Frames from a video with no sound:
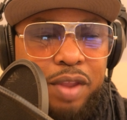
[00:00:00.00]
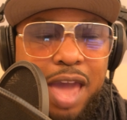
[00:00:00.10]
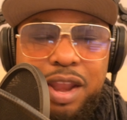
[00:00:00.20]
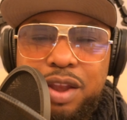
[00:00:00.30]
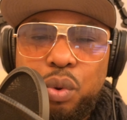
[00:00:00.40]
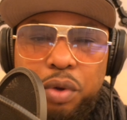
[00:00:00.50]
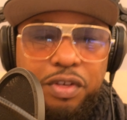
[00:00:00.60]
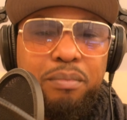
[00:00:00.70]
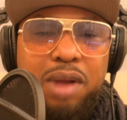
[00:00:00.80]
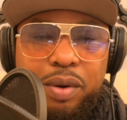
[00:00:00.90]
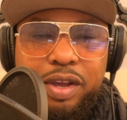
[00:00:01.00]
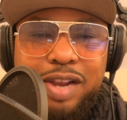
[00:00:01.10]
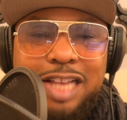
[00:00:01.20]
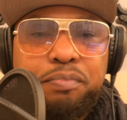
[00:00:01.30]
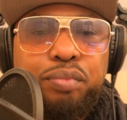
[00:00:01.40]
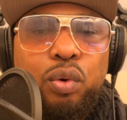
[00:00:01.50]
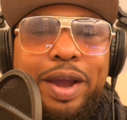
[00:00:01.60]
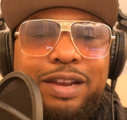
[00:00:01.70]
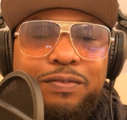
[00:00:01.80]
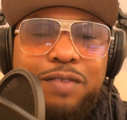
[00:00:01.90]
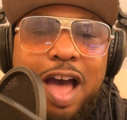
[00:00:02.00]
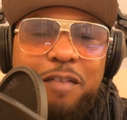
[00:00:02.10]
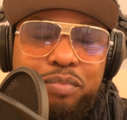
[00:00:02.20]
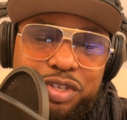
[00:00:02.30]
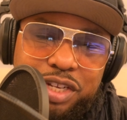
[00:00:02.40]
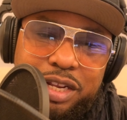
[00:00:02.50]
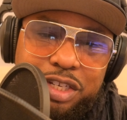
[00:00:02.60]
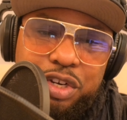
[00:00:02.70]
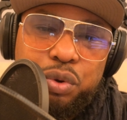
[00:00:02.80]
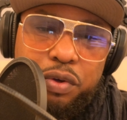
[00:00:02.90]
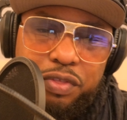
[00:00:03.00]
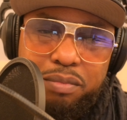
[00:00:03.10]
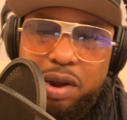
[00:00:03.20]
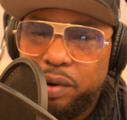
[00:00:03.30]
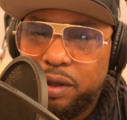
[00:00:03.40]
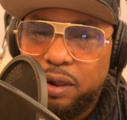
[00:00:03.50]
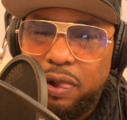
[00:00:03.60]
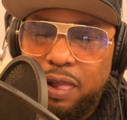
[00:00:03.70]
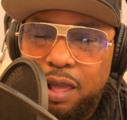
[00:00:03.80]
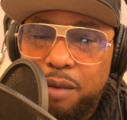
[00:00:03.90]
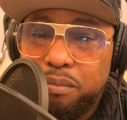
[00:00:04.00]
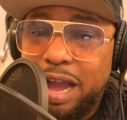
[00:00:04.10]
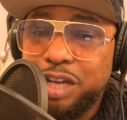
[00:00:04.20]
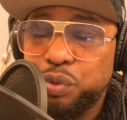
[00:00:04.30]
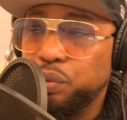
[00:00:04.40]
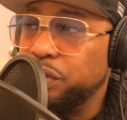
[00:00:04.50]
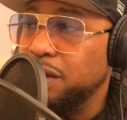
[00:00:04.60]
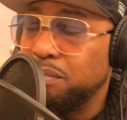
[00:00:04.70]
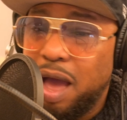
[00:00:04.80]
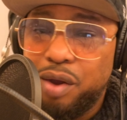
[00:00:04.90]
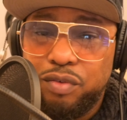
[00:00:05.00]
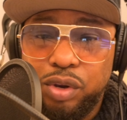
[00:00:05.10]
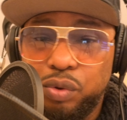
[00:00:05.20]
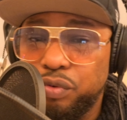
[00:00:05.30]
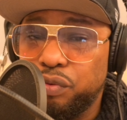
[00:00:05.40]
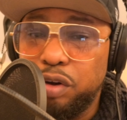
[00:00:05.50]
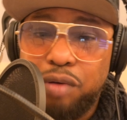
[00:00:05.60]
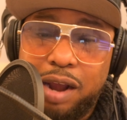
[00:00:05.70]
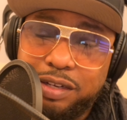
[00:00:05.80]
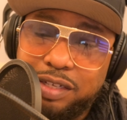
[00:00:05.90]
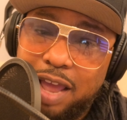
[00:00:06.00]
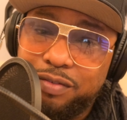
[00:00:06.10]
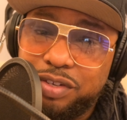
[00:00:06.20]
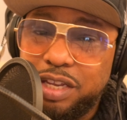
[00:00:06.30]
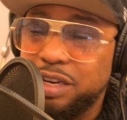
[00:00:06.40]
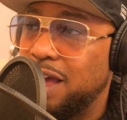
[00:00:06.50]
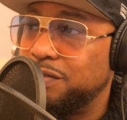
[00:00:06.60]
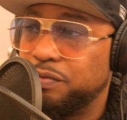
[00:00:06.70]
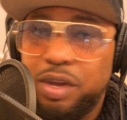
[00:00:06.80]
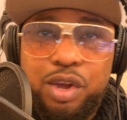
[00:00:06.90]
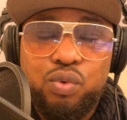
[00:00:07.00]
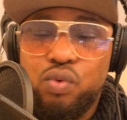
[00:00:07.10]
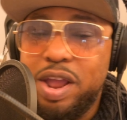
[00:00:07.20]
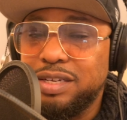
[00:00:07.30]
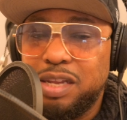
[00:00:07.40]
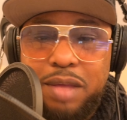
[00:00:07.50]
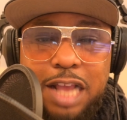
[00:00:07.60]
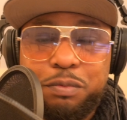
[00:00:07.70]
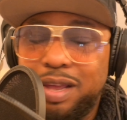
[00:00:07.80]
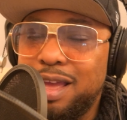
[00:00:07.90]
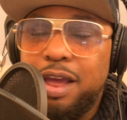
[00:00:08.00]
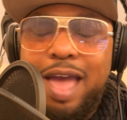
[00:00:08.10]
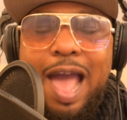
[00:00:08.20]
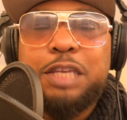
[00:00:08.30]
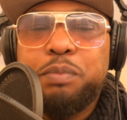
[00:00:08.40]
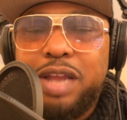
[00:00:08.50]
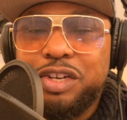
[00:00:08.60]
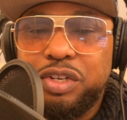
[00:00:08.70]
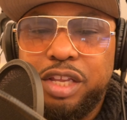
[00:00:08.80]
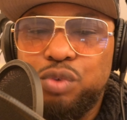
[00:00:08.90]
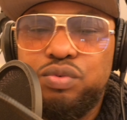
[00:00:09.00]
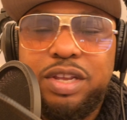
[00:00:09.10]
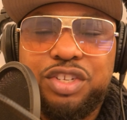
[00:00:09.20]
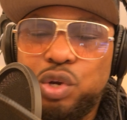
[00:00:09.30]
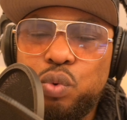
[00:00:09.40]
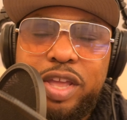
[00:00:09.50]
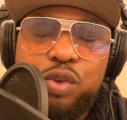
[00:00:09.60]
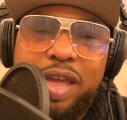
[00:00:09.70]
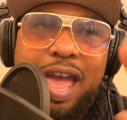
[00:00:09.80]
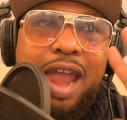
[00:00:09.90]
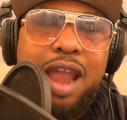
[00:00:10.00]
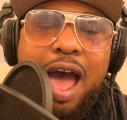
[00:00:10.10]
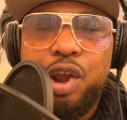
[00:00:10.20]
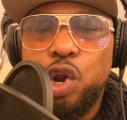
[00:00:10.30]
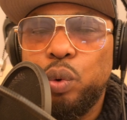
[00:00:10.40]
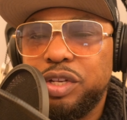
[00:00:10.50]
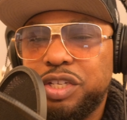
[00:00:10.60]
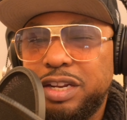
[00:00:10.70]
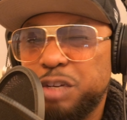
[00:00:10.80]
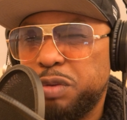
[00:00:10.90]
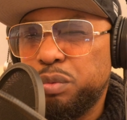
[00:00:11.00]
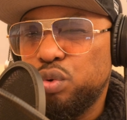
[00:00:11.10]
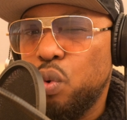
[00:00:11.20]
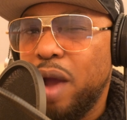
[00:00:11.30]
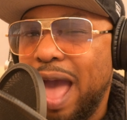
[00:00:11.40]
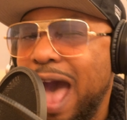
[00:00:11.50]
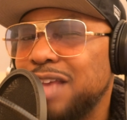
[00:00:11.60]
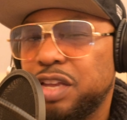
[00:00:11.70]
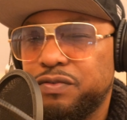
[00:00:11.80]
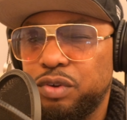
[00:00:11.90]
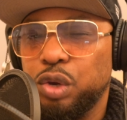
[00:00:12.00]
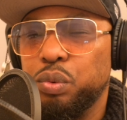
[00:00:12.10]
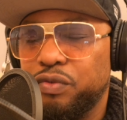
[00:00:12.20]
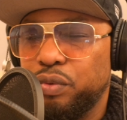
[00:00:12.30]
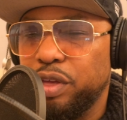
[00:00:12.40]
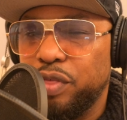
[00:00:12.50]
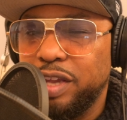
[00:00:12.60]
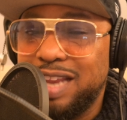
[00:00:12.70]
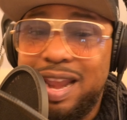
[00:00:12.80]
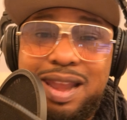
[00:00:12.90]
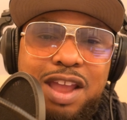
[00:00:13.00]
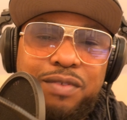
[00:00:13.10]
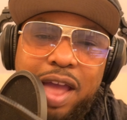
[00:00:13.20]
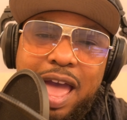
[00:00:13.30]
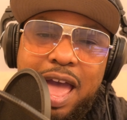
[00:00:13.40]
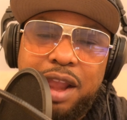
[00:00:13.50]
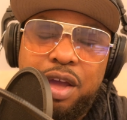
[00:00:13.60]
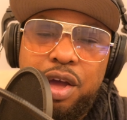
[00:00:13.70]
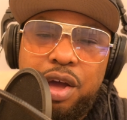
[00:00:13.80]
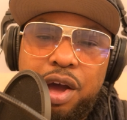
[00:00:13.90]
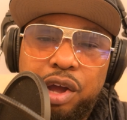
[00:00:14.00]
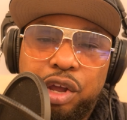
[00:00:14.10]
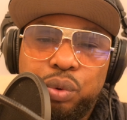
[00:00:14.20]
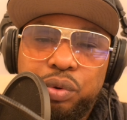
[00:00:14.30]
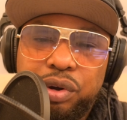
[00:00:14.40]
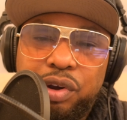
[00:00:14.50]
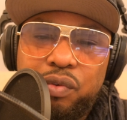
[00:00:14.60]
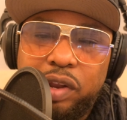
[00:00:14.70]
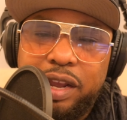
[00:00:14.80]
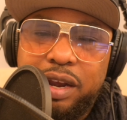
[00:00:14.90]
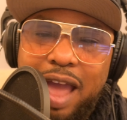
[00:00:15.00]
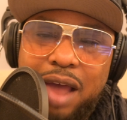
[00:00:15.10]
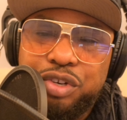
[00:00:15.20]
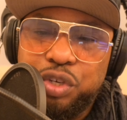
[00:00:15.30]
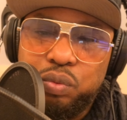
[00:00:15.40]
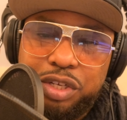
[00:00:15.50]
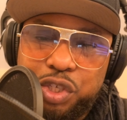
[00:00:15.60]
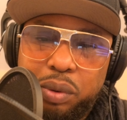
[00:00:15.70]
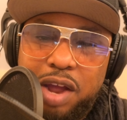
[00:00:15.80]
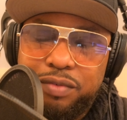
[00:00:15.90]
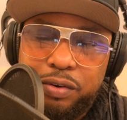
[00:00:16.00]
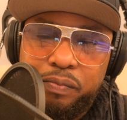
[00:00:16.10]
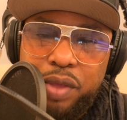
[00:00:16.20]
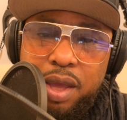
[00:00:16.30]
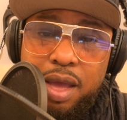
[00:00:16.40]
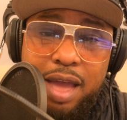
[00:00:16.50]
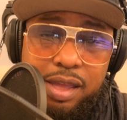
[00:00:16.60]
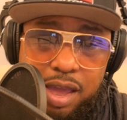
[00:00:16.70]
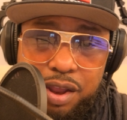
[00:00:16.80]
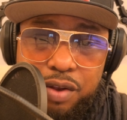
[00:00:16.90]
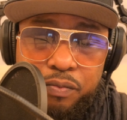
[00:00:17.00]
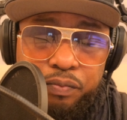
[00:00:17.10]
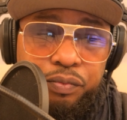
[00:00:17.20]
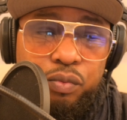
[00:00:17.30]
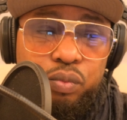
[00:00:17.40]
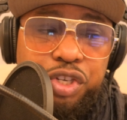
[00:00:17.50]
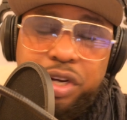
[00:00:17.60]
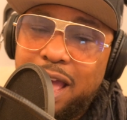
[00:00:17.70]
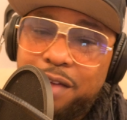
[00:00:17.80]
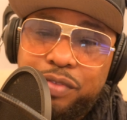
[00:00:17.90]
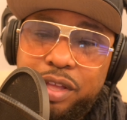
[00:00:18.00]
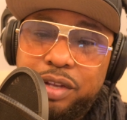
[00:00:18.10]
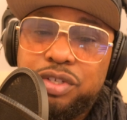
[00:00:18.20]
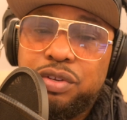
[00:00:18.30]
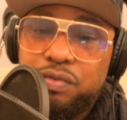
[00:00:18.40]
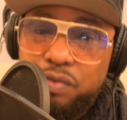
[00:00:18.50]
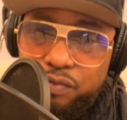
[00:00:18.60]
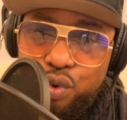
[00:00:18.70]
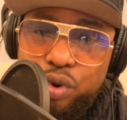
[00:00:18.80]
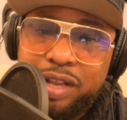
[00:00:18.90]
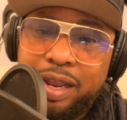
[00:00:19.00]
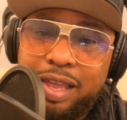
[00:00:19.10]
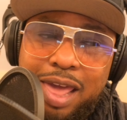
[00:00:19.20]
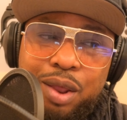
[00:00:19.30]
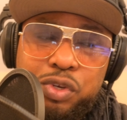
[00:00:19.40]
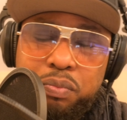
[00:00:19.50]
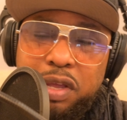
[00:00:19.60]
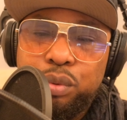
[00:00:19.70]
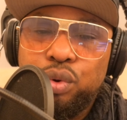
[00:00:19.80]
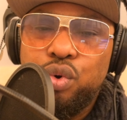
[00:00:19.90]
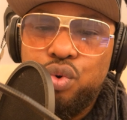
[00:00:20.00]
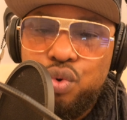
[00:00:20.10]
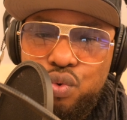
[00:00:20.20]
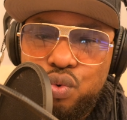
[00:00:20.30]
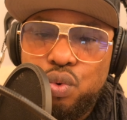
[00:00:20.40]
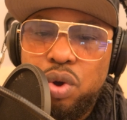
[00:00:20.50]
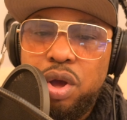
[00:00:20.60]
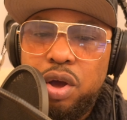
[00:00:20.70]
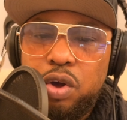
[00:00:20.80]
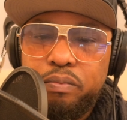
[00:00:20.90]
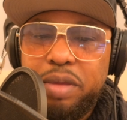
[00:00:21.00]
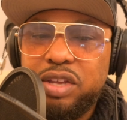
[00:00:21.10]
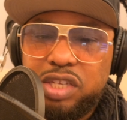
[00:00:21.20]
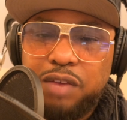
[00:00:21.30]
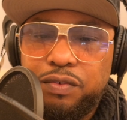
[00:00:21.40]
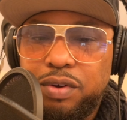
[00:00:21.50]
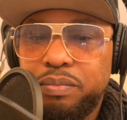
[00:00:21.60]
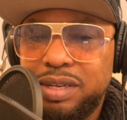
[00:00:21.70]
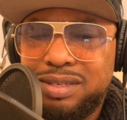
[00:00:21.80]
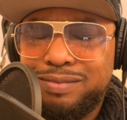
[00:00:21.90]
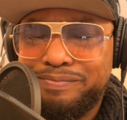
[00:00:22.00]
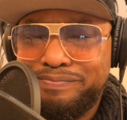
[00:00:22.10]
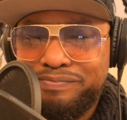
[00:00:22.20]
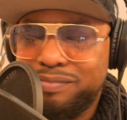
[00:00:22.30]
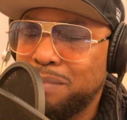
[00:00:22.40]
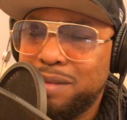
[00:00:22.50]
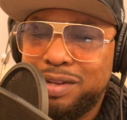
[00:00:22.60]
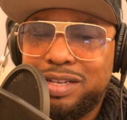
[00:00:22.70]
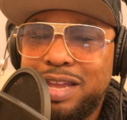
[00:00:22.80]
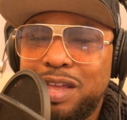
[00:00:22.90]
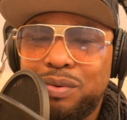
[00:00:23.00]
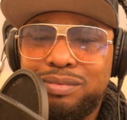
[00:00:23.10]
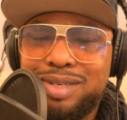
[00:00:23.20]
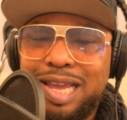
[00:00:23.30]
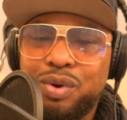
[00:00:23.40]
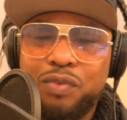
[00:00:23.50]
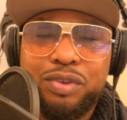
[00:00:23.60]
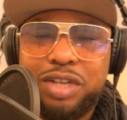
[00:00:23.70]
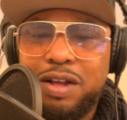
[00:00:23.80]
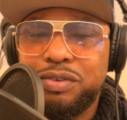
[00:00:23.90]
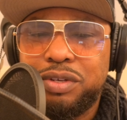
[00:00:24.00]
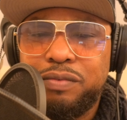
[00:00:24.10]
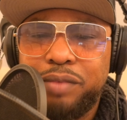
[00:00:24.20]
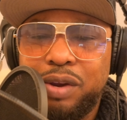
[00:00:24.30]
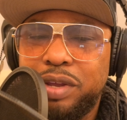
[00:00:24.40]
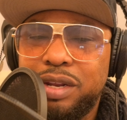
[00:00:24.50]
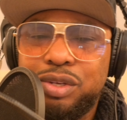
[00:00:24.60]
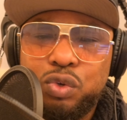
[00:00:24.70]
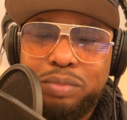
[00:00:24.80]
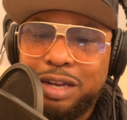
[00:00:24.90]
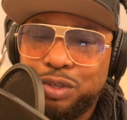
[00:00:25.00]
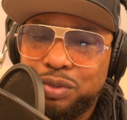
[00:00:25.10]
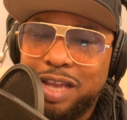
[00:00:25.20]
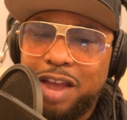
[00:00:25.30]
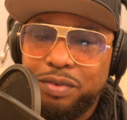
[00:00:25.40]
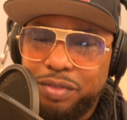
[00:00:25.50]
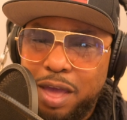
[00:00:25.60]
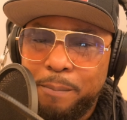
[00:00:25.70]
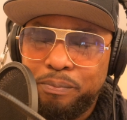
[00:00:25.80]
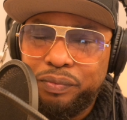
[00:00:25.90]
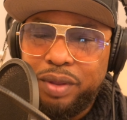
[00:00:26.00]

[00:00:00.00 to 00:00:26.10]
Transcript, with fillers: and in North America, that's zero point five percent in North America. Mind you, the amount of gluten-free products I've seen have raised up exp exponentially. You, there's no way you cannot notice it. And there's people who are asking for gluten-free things that never had a gluten-related allergy whatsoever. I get it. We should have things, of course, that cater to people who may suffer from this. I'm not saying they'll take it off the shelves. They don't need it, too bad, too sad for them.